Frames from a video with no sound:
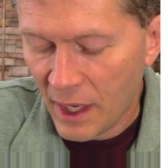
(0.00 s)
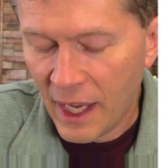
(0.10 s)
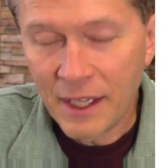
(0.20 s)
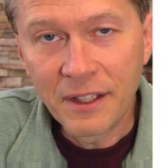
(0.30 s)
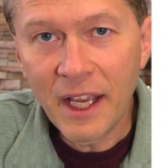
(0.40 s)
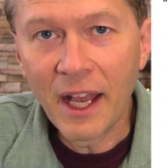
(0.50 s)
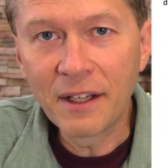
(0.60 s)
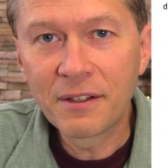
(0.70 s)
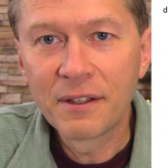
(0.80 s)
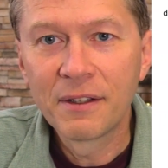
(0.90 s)
And
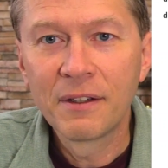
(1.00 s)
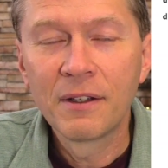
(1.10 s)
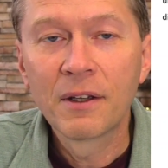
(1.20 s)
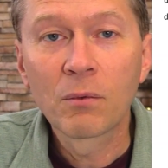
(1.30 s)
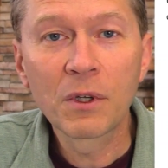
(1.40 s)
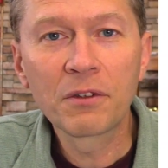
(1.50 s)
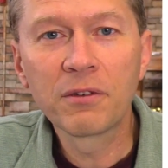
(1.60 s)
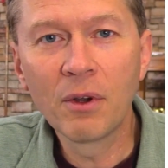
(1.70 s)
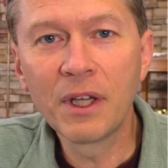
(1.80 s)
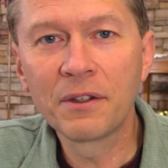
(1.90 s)
yet, what does
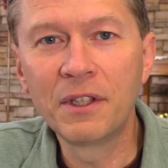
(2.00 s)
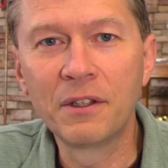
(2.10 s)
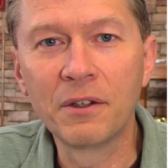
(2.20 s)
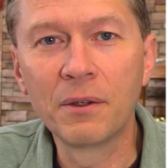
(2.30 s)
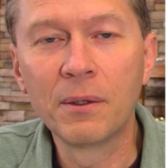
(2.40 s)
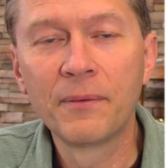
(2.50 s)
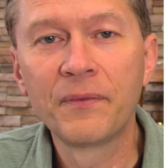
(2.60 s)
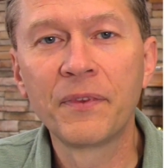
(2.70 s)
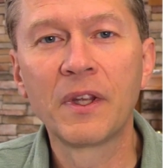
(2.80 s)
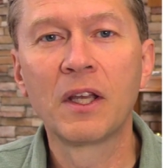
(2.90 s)
loyalty do?
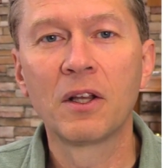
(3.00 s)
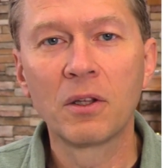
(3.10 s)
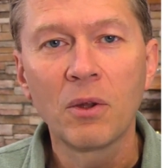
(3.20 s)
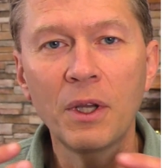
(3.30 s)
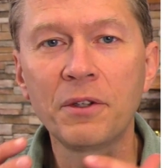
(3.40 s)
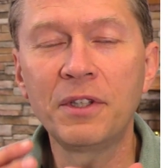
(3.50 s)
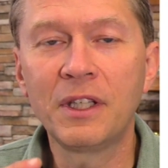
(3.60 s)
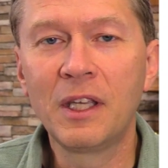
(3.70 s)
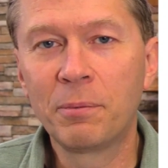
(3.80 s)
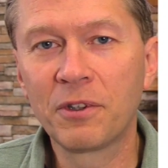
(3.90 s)
Loyalty
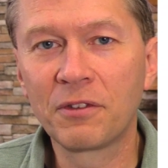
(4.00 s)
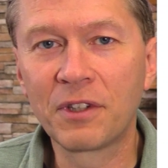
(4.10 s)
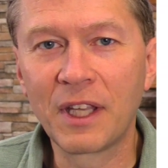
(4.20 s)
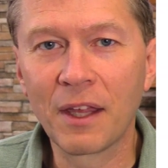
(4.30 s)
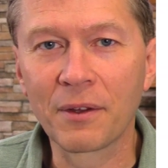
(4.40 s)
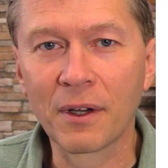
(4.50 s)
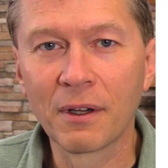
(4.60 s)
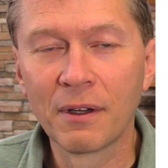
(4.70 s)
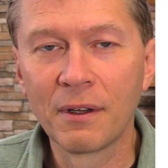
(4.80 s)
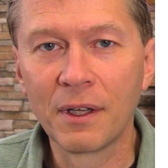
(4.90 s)
keeps us together
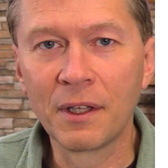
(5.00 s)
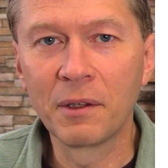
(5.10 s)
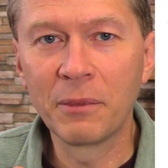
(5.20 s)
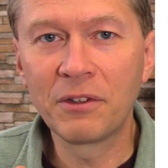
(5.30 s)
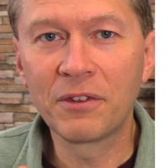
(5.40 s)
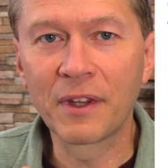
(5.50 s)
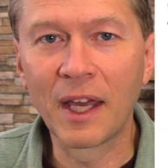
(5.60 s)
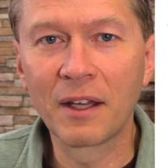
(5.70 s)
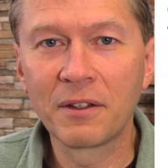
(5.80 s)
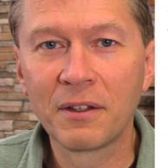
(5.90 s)
in the midst of
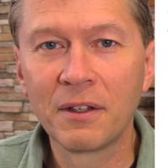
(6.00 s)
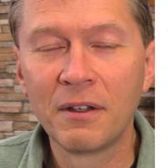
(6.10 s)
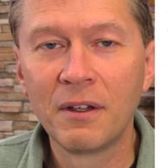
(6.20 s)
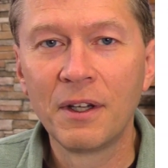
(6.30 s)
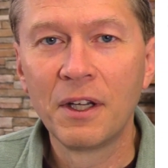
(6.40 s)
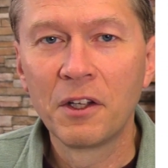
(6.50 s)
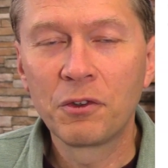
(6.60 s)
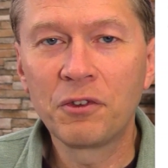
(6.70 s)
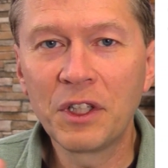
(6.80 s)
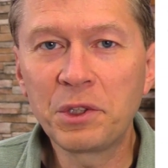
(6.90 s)
that. So
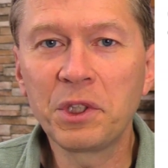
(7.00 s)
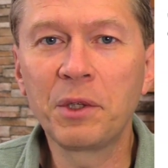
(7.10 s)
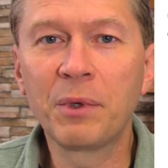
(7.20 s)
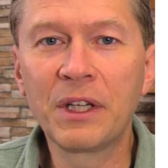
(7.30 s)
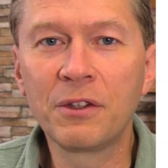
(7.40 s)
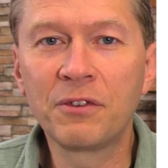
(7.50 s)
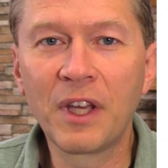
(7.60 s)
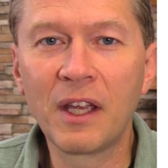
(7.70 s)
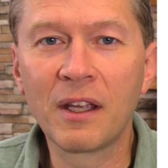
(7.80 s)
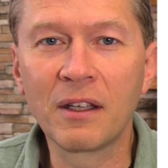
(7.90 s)
essentially what he's
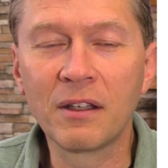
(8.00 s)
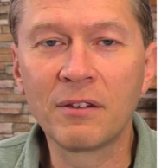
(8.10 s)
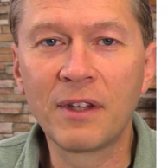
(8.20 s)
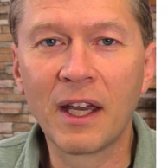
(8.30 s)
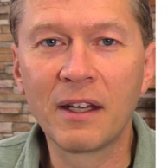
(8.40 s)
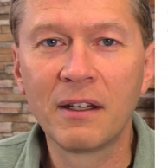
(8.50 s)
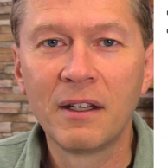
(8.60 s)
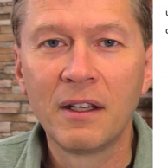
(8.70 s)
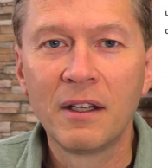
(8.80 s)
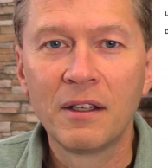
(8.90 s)
saying is that
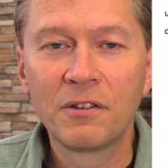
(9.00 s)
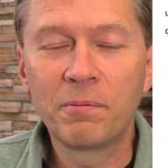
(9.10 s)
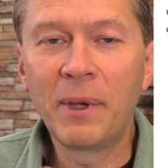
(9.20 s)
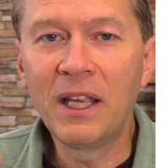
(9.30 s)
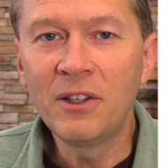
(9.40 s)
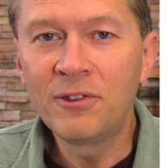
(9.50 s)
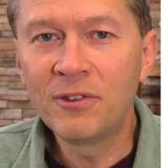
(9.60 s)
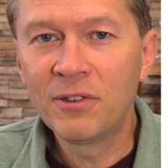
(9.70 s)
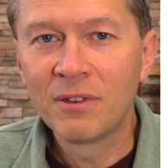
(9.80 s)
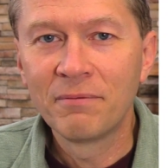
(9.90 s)

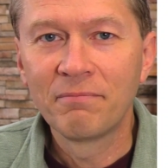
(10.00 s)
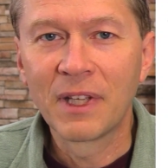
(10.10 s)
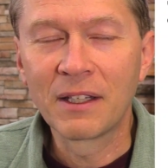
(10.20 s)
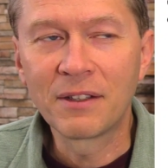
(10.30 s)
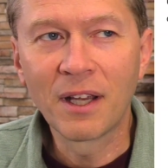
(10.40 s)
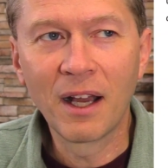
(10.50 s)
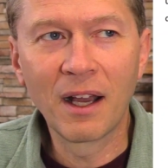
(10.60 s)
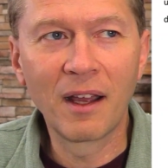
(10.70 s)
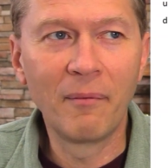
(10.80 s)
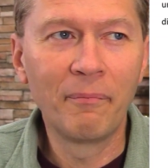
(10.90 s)
space and
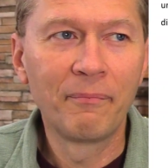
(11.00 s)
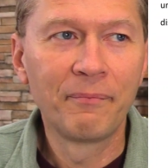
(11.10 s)
time,